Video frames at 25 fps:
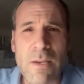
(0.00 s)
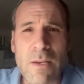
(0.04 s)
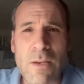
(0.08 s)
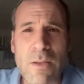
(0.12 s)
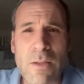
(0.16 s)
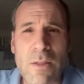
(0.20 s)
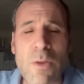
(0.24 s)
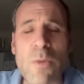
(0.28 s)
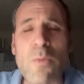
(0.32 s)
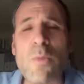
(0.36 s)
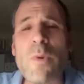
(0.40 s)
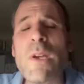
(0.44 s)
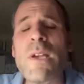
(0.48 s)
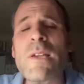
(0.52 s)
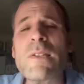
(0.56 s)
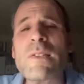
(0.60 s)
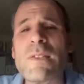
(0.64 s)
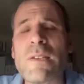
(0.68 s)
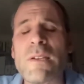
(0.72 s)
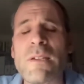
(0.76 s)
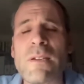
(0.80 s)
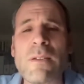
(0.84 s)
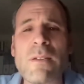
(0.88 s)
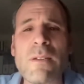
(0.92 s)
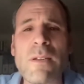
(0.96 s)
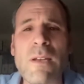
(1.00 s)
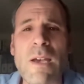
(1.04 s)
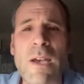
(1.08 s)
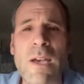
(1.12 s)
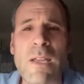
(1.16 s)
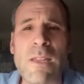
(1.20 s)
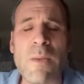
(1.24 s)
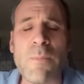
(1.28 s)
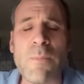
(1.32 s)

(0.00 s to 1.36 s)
the reason and the